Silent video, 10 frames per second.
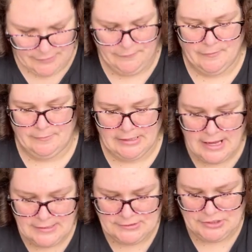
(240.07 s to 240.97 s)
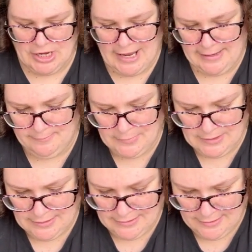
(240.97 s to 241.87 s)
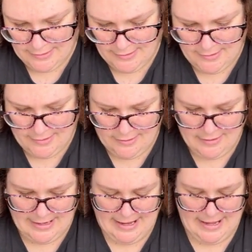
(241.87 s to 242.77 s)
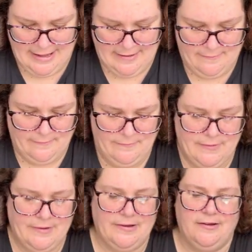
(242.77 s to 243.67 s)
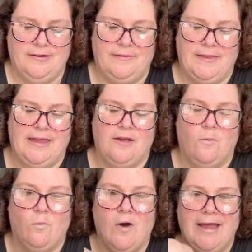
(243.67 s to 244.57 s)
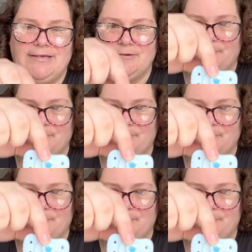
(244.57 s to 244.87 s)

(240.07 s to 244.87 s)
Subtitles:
from last time, I have the white and